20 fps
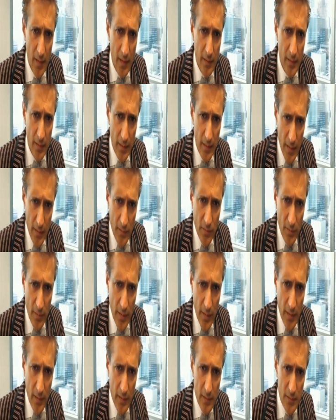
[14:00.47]
The
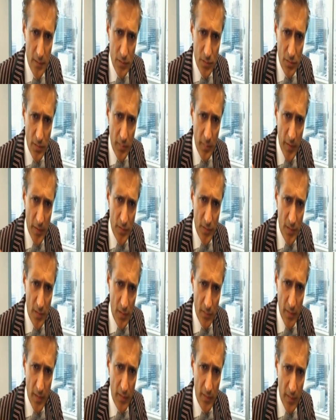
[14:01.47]
rendering,
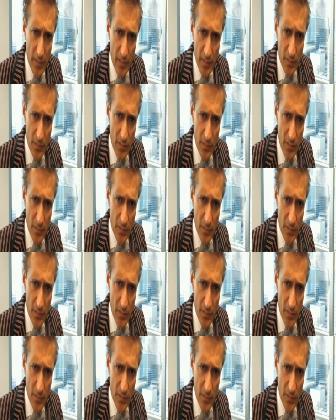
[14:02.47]
two-dimensional rendering